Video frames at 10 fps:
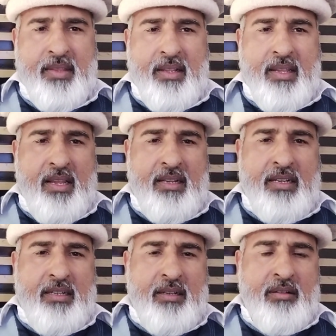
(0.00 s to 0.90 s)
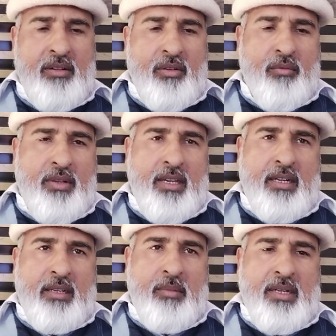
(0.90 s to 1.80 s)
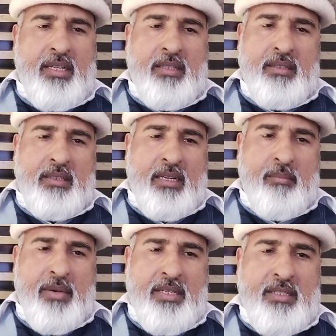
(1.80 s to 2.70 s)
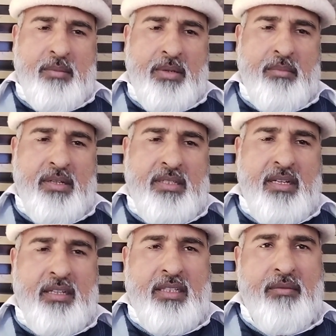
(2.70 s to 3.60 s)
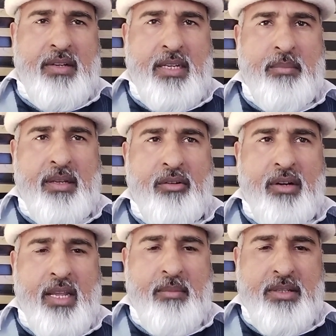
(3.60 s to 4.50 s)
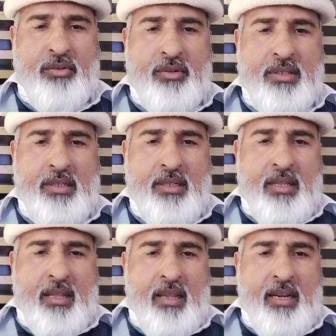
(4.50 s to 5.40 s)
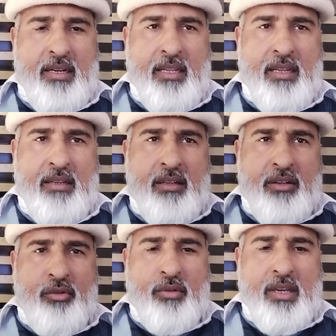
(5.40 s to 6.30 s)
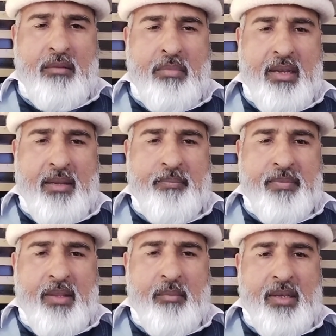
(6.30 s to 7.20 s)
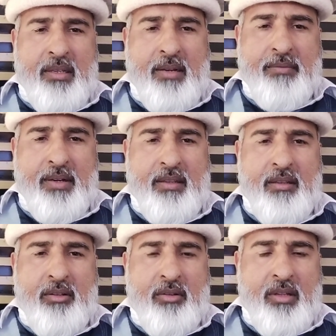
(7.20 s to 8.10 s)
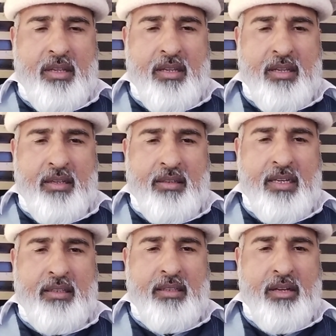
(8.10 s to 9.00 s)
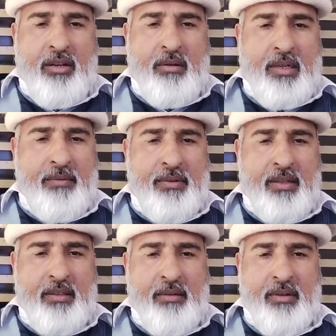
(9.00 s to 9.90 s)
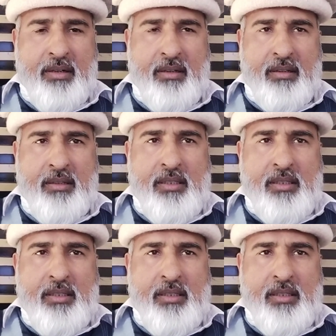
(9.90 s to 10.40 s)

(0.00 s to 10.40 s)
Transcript: Then we are recommending 10 best supplements that is available on Amazon's, and you can buy by referring, click the referring our